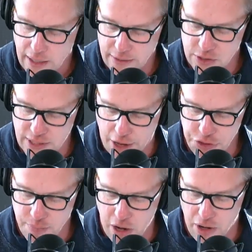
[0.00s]
in
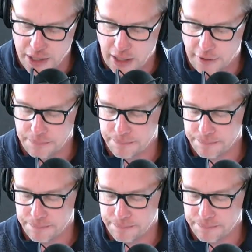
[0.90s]
South America.